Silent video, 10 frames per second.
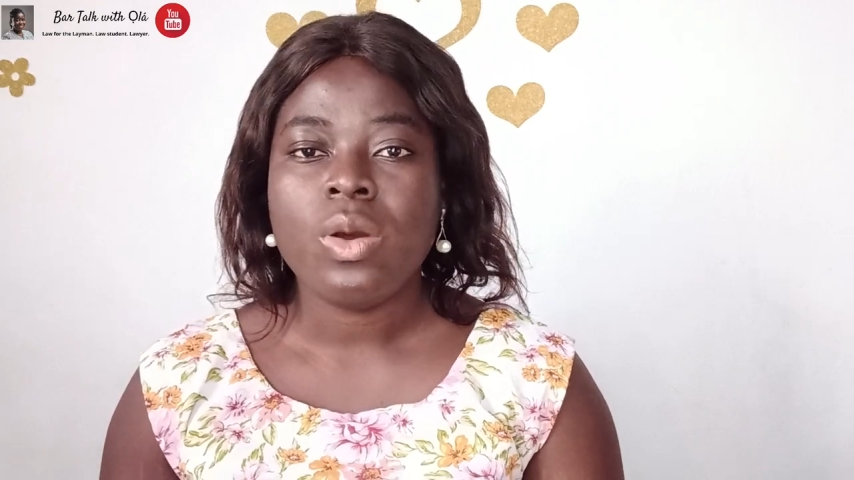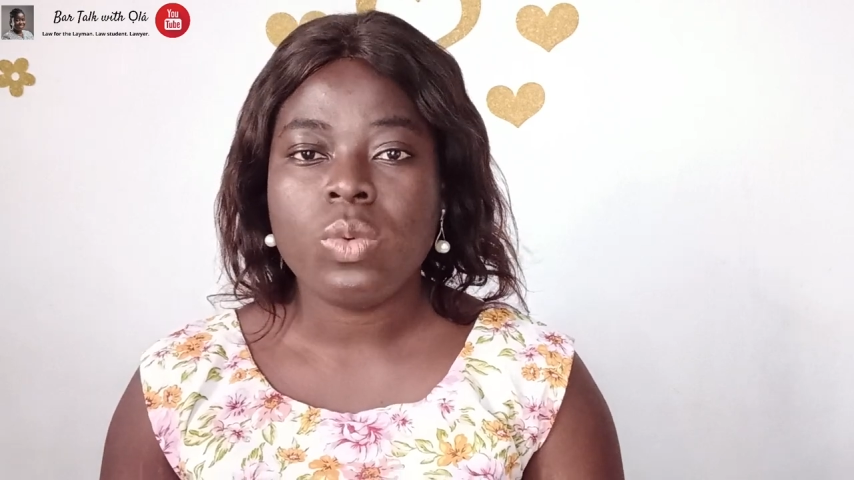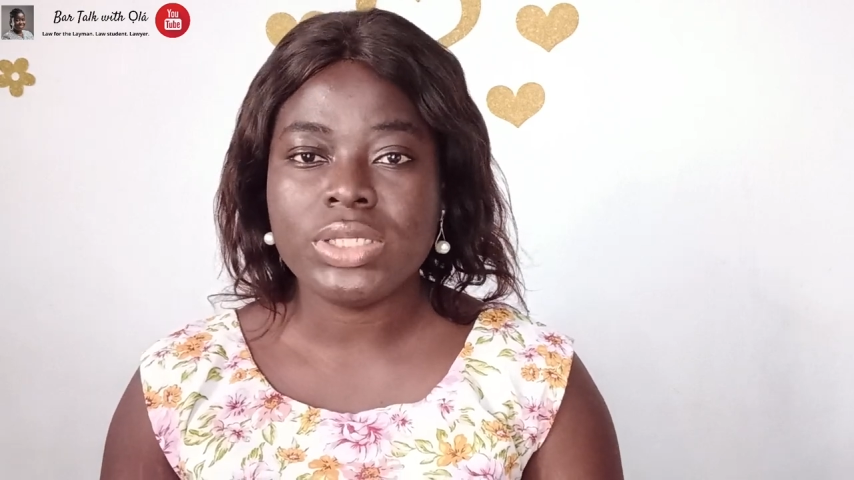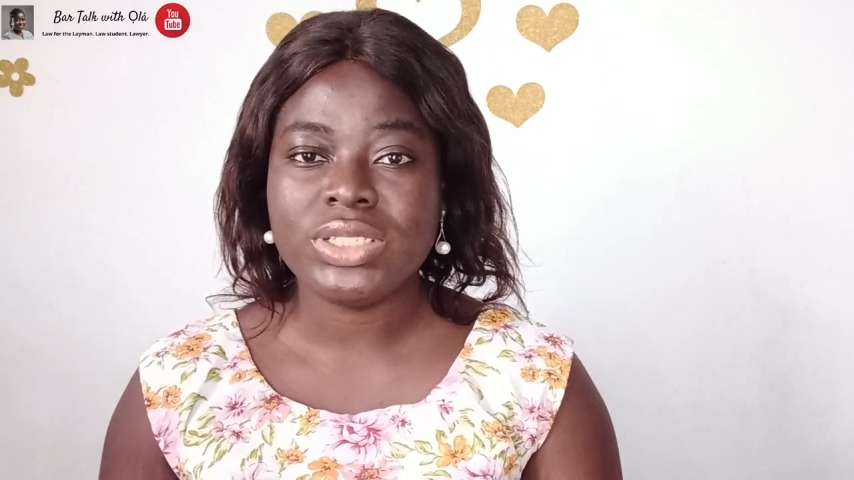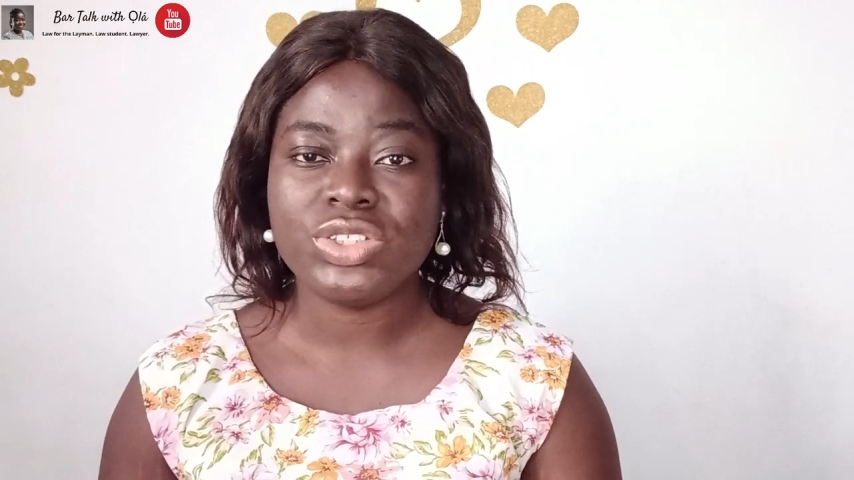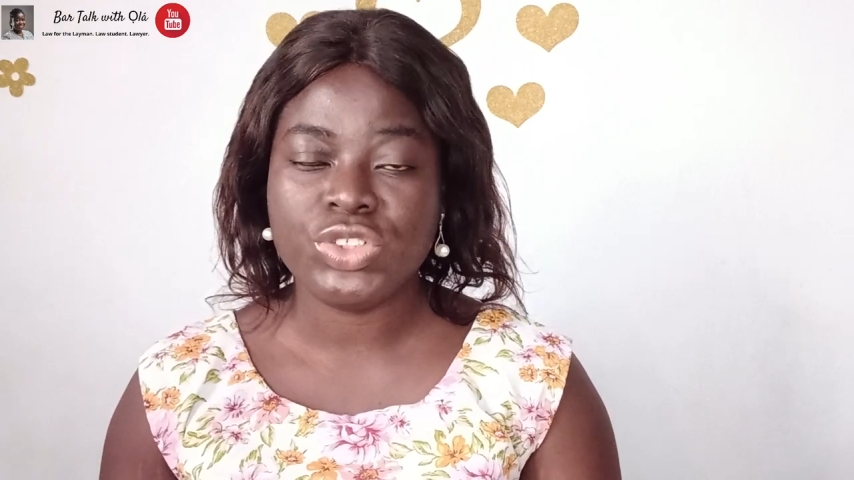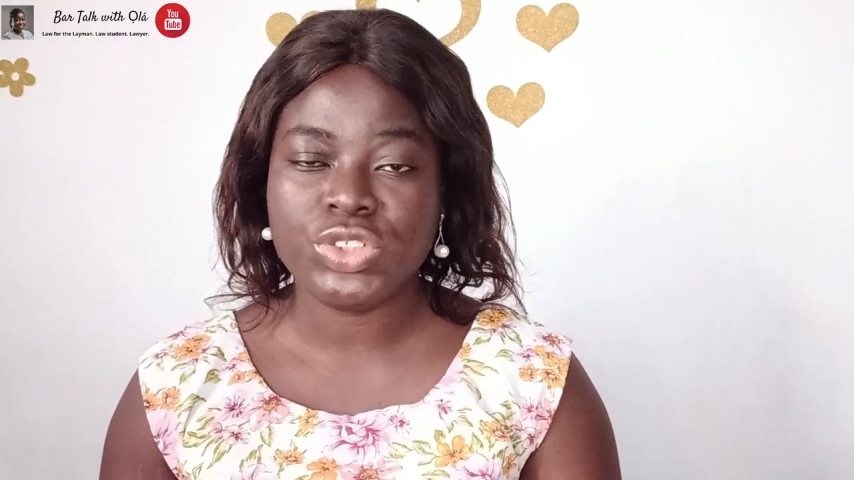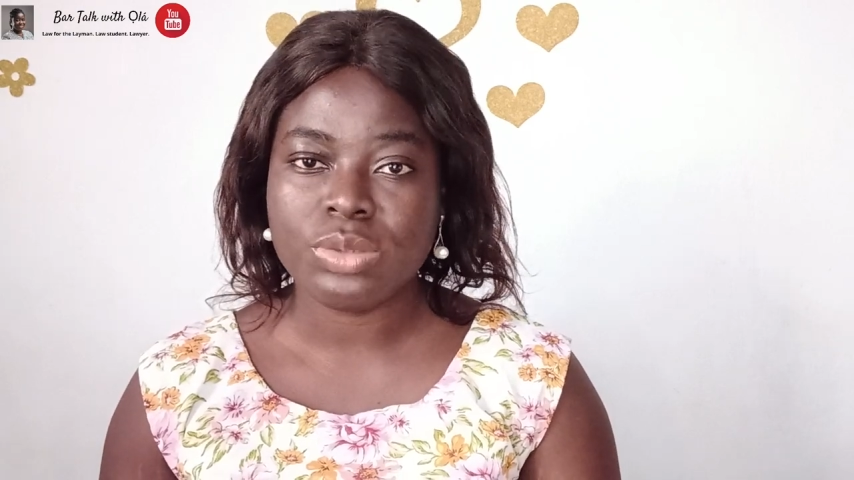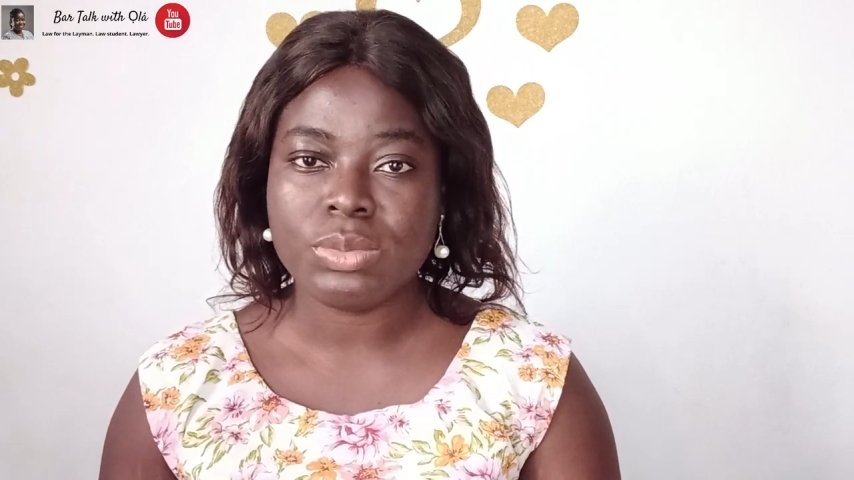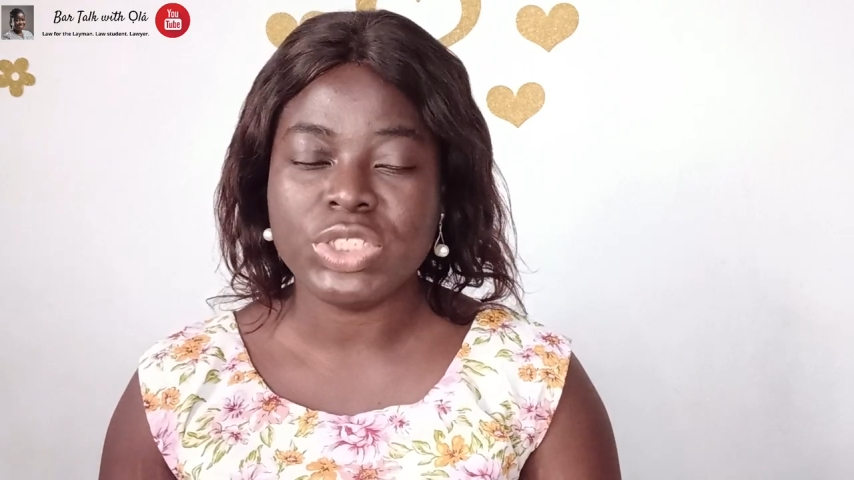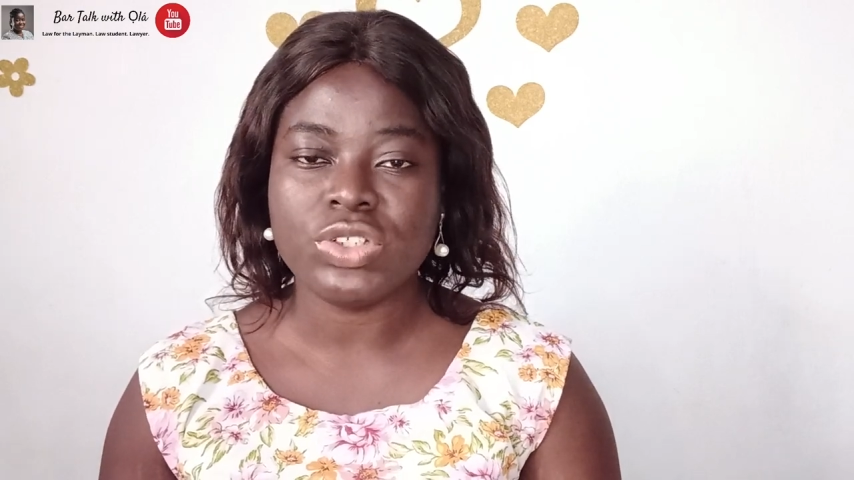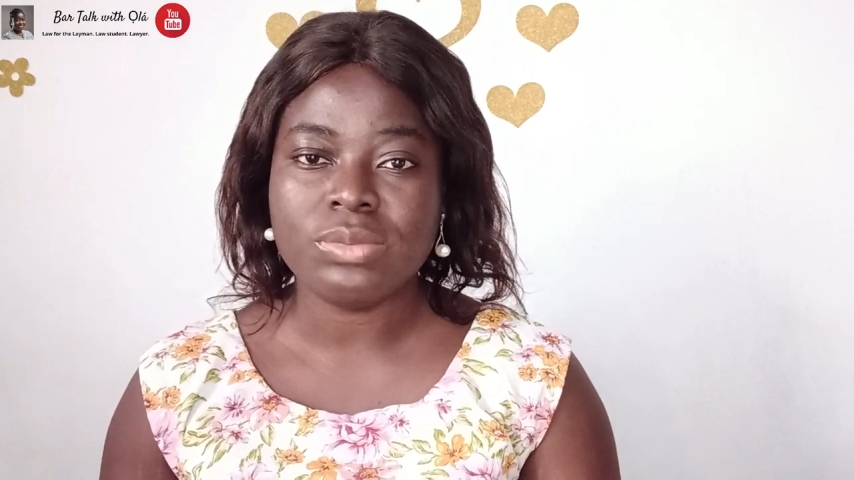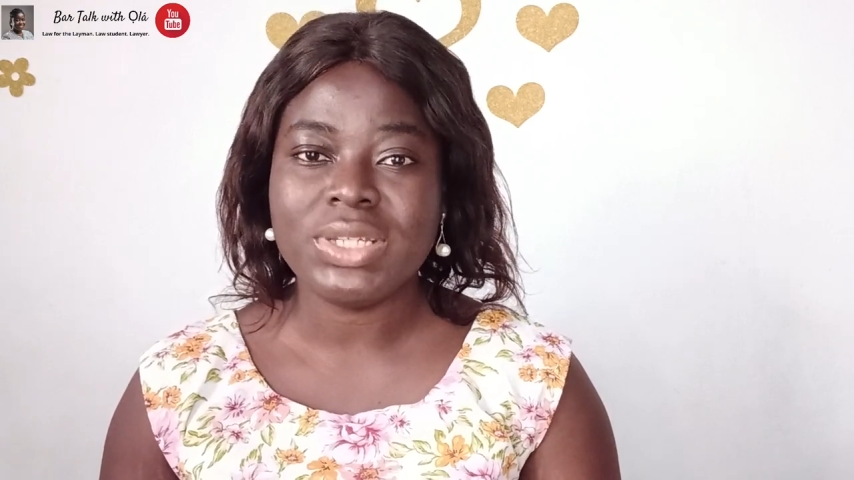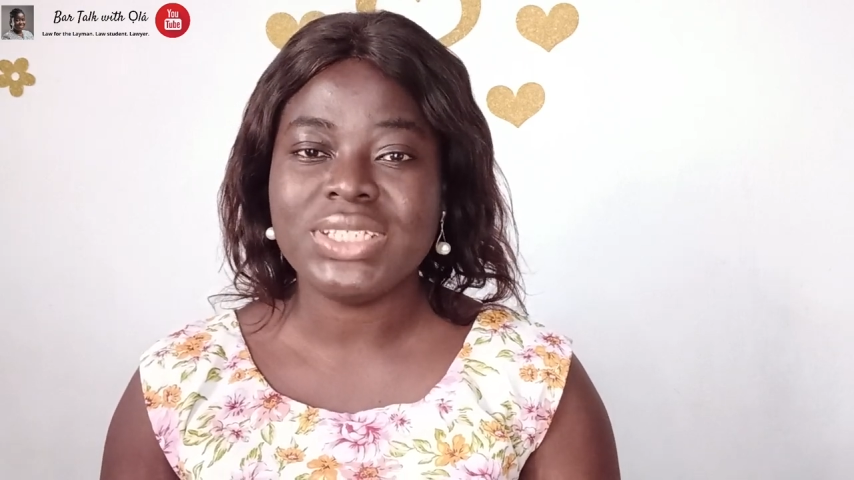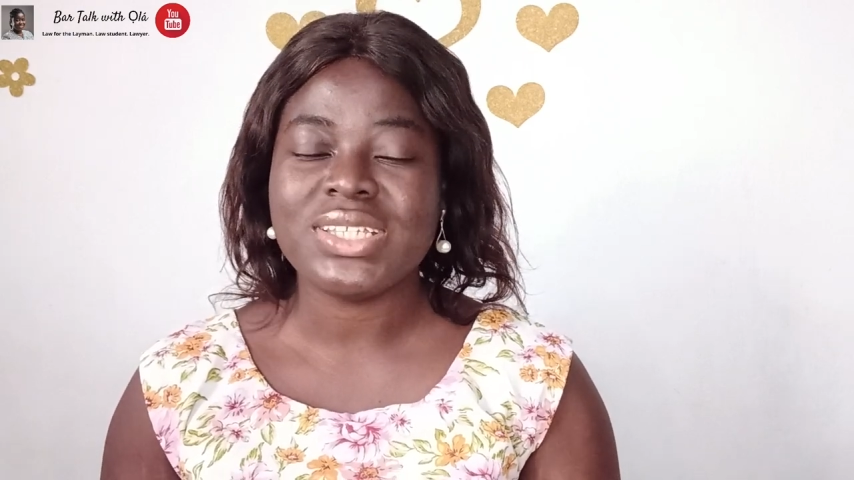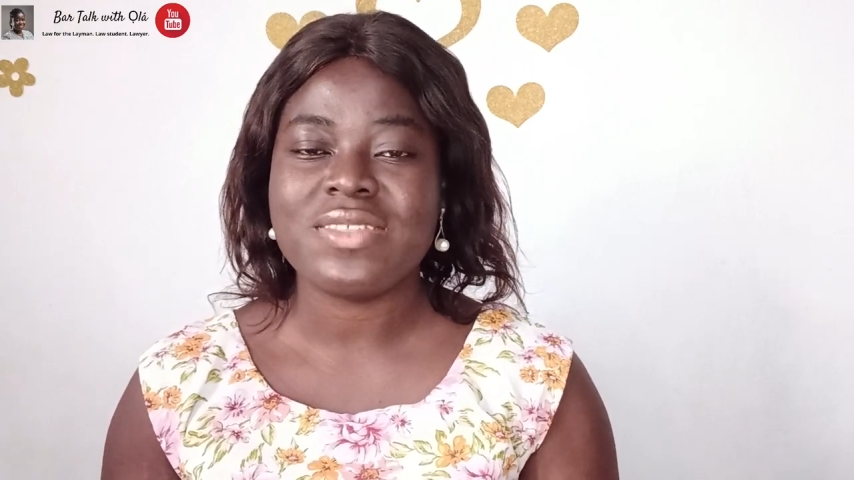What is judgment? Judgment is